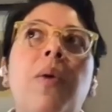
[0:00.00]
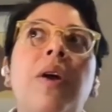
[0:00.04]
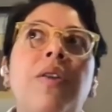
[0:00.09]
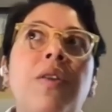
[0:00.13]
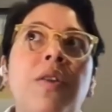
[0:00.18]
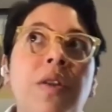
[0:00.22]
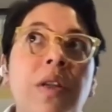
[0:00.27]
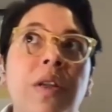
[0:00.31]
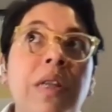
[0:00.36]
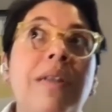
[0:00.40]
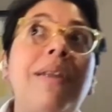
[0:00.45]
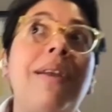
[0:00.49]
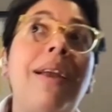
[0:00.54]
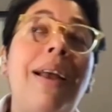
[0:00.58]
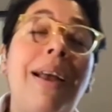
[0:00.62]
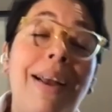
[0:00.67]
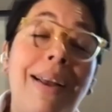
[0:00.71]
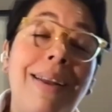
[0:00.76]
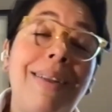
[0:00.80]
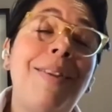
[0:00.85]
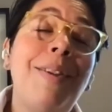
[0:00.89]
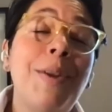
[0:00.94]
question
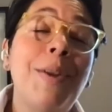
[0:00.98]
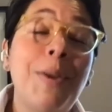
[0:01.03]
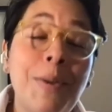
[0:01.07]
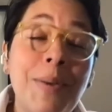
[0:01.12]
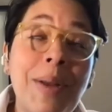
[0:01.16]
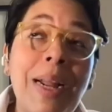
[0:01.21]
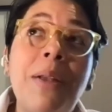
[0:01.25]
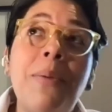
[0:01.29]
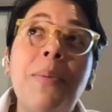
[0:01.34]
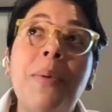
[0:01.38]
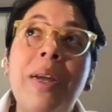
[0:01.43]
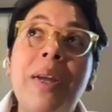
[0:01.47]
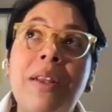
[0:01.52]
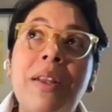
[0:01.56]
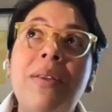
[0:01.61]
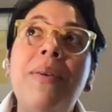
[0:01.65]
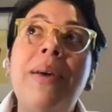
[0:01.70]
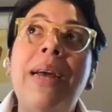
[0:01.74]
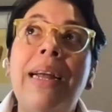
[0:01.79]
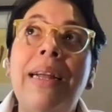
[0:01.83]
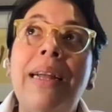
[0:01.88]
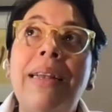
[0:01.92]
yeah it's a great way
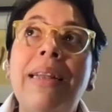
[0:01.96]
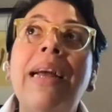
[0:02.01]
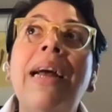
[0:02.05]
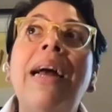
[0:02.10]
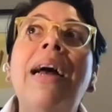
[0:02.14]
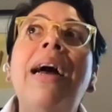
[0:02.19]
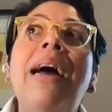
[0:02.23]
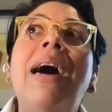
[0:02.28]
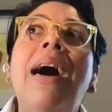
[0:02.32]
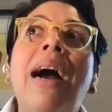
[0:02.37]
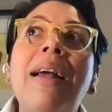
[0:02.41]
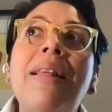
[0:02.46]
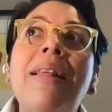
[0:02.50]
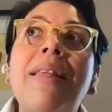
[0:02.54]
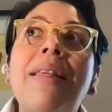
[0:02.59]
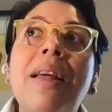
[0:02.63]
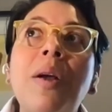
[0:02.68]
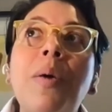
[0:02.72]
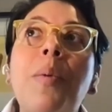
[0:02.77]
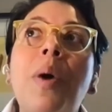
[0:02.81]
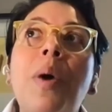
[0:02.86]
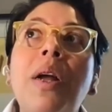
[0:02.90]
to end i
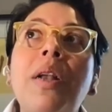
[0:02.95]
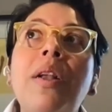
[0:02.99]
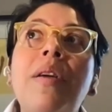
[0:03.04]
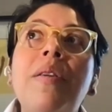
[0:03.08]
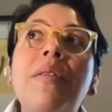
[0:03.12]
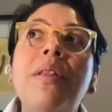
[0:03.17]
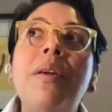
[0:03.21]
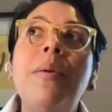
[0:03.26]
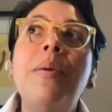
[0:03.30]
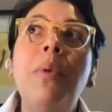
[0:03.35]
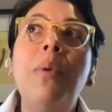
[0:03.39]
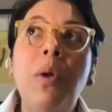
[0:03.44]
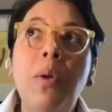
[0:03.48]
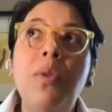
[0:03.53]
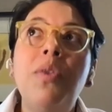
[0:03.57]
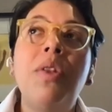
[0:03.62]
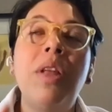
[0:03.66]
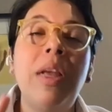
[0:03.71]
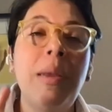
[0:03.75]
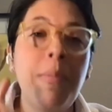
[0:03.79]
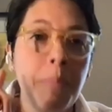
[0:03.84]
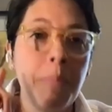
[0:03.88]
think one of the
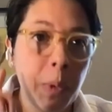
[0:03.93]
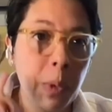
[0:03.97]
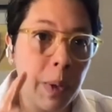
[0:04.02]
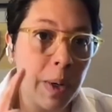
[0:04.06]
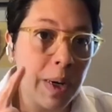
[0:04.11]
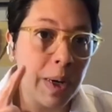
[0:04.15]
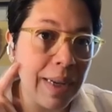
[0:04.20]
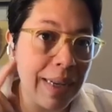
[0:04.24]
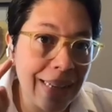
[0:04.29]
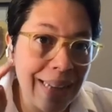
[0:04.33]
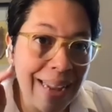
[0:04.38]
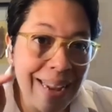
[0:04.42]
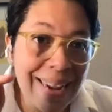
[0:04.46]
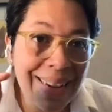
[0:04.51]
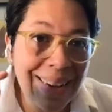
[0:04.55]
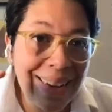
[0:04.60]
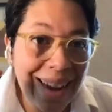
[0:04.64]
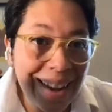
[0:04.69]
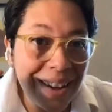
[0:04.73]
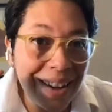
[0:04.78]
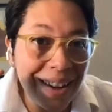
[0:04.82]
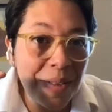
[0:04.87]
most important
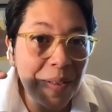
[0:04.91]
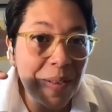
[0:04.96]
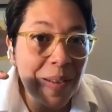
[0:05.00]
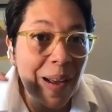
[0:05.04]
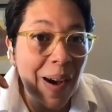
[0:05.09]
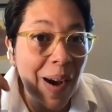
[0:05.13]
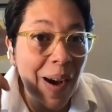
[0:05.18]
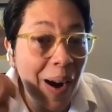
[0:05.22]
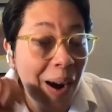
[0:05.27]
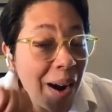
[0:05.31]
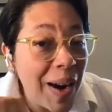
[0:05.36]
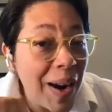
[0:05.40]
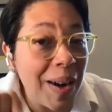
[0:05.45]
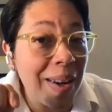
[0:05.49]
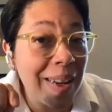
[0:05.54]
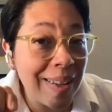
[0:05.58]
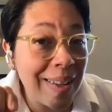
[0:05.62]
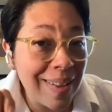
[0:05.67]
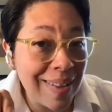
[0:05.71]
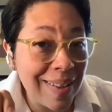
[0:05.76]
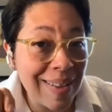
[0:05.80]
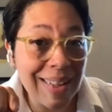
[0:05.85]
and yet
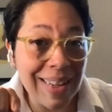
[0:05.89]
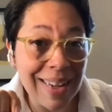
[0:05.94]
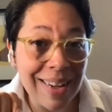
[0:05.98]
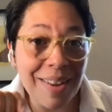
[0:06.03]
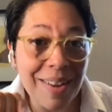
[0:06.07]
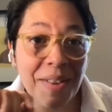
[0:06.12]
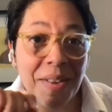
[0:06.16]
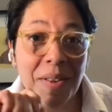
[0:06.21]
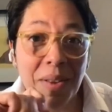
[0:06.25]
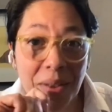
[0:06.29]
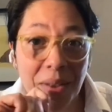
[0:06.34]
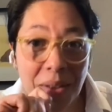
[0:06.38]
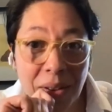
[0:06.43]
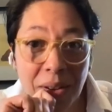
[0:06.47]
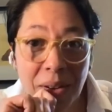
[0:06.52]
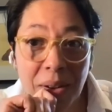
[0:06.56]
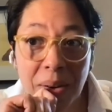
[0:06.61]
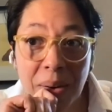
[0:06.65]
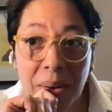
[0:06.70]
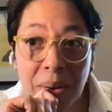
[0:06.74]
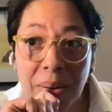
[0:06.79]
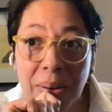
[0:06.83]
hardest things to
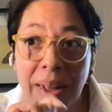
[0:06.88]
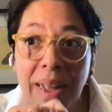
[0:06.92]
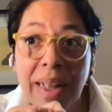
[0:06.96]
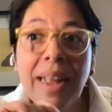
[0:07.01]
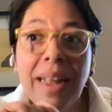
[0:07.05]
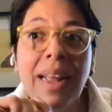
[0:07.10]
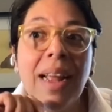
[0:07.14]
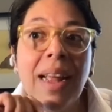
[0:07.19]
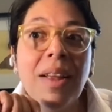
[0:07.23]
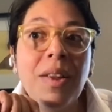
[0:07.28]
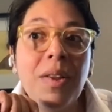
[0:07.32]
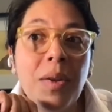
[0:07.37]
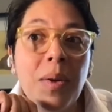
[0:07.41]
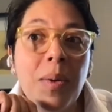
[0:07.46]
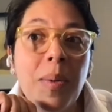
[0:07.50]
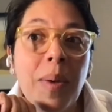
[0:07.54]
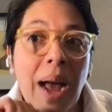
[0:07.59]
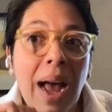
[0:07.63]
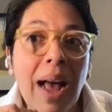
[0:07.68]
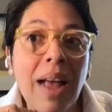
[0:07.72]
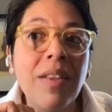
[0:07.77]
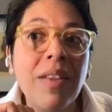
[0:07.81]
do is
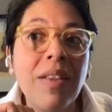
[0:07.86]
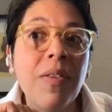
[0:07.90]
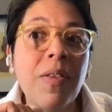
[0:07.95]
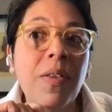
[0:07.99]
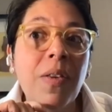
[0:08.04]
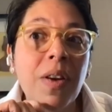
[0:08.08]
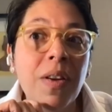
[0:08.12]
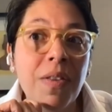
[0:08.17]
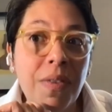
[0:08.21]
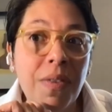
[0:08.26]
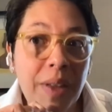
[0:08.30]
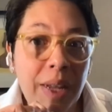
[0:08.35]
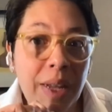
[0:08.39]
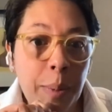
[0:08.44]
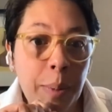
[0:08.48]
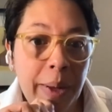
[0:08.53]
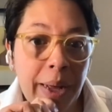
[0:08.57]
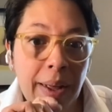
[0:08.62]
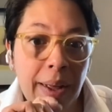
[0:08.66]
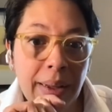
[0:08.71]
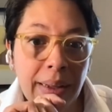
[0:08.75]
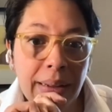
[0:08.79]
to ask for
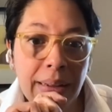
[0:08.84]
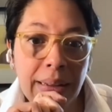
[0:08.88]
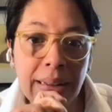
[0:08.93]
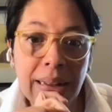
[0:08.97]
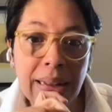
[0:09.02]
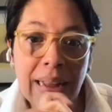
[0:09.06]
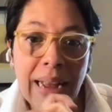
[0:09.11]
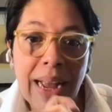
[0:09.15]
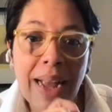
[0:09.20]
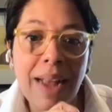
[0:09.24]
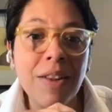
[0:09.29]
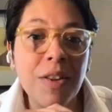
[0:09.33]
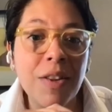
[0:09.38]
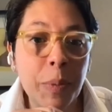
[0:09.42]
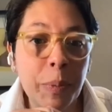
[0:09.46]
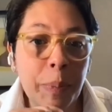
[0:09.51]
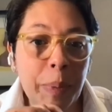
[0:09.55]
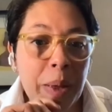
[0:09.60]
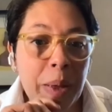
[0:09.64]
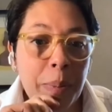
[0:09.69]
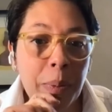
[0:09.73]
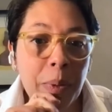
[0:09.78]
feedback ask
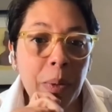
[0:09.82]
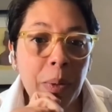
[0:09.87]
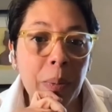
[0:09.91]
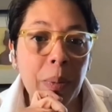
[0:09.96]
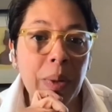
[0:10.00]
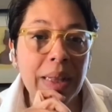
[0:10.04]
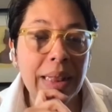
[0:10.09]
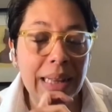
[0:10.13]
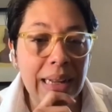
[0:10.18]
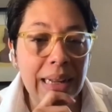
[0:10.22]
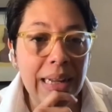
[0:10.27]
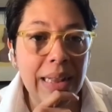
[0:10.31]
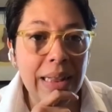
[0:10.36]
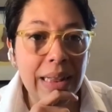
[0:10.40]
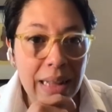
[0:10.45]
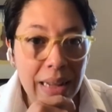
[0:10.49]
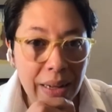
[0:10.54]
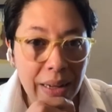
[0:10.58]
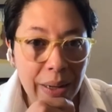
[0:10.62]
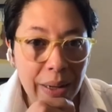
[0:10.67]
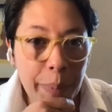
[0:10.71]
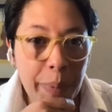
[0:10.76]
people what they
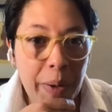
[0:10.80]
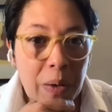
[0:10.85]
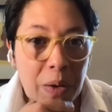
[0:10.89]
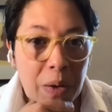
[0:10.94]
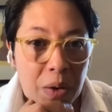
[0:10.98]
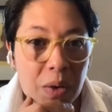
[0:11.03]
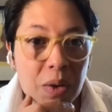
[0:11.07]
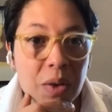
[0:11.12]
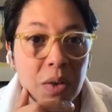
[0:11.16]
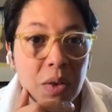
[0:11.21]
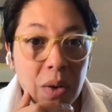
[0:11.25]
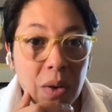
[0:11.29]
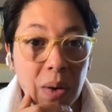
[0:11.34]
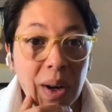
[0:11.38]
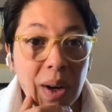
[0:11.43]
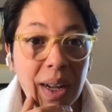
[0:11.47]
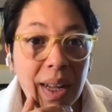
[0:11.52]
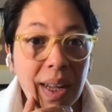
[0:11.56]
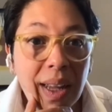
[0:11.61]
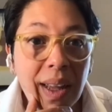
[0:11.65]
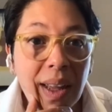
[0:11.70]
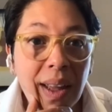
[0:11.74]
think about your
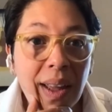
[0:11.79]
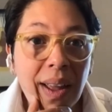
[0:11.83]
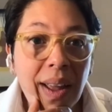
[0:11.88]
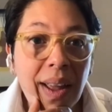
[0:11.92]
story